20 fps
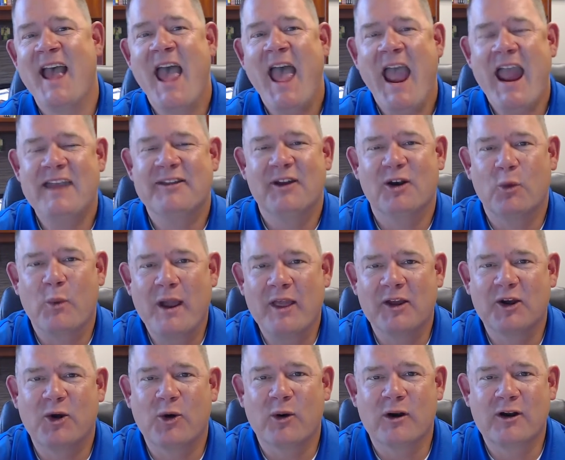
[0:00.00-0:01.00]
Hey there, Waylon
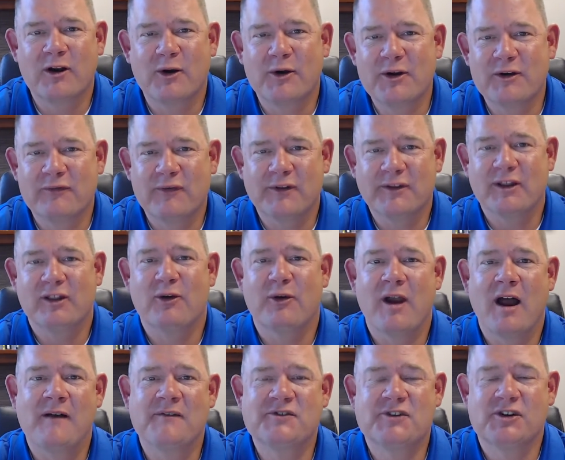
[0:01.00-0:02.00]
Corco, your friendly loan
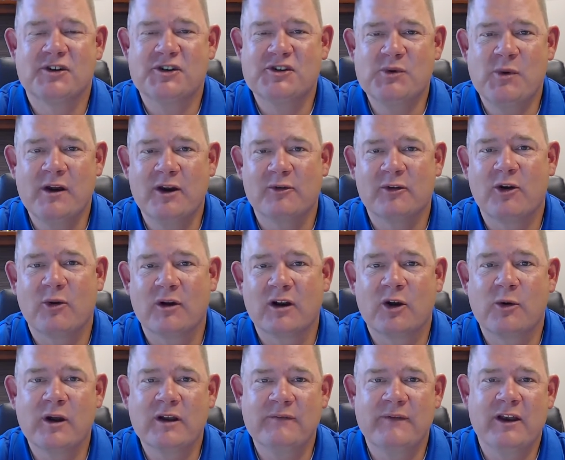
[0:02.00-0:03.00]
officer. Just want to record a
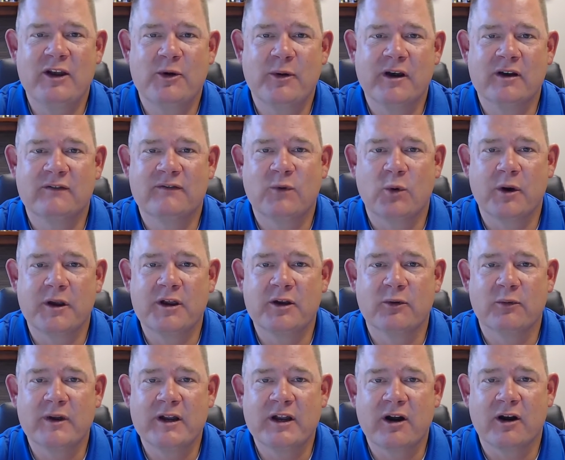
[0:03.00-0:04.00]
quick video here for you
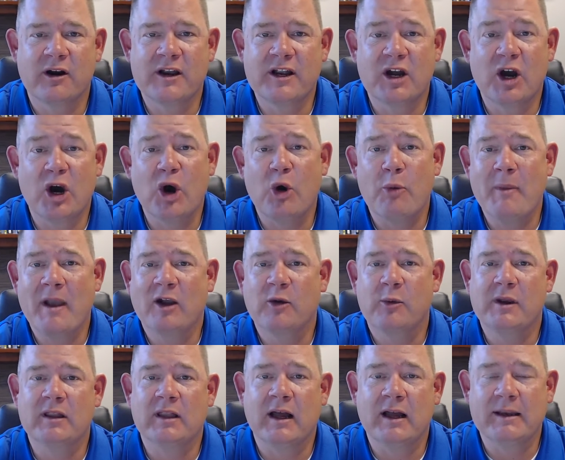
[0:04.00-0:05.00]
regarding a home
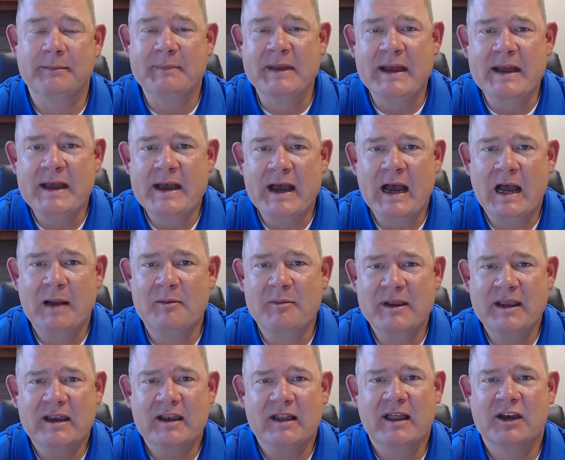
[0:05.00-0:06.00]
equity line. I've been
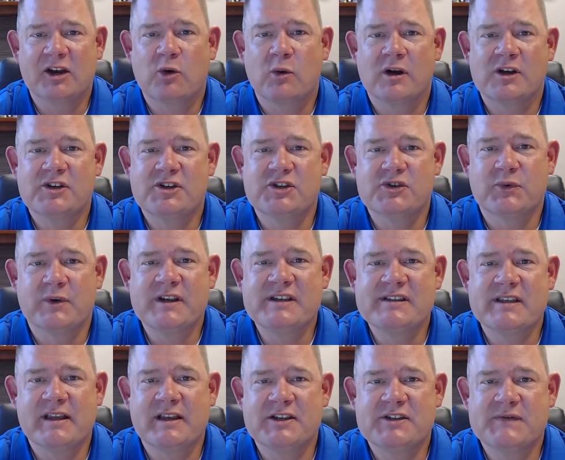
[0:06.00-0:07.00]
getting a lot of questions
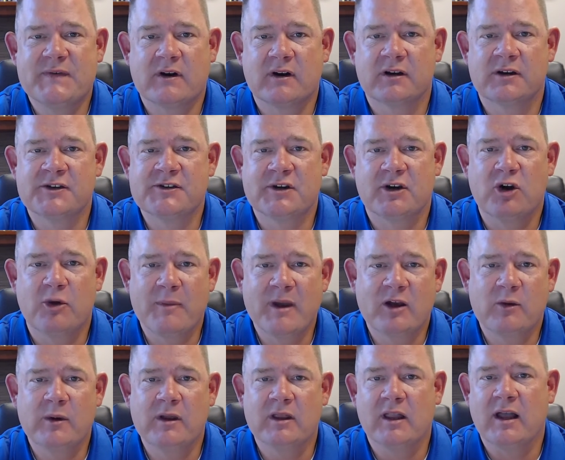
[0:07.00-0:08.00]
recently as far as a home
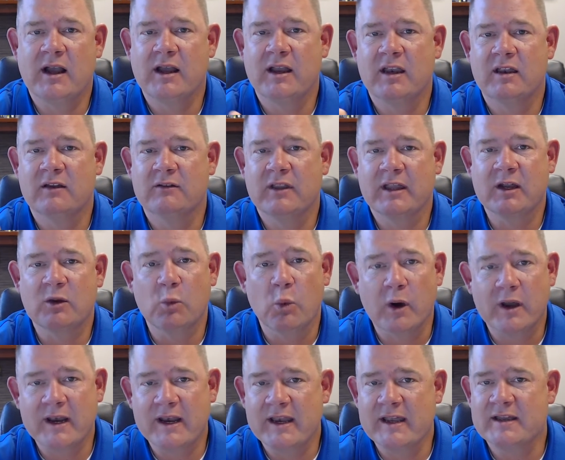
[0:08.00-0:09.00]
equity line, like
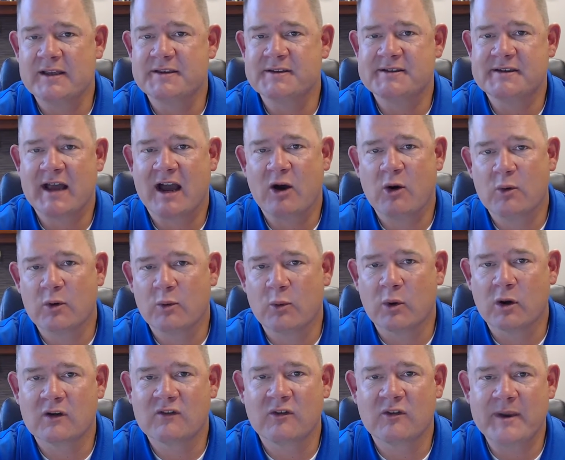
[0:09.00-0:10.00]
what it is, how it would
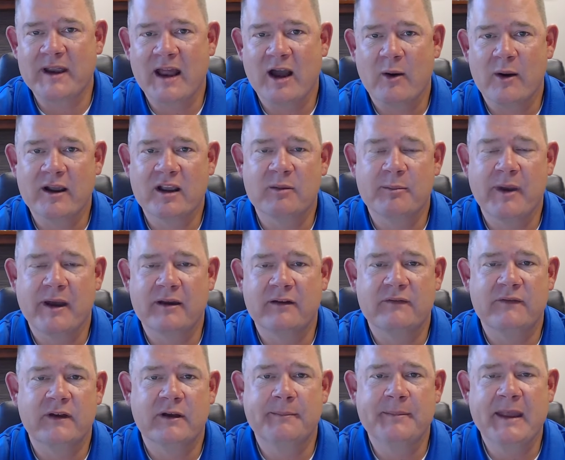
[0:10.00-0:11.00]
work for me, how I could
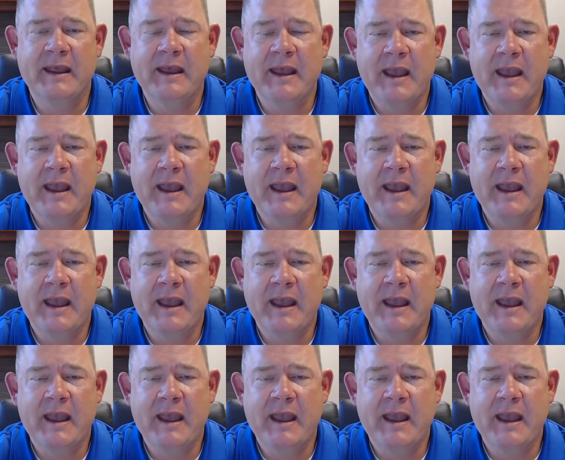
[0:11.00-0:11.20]
benefit.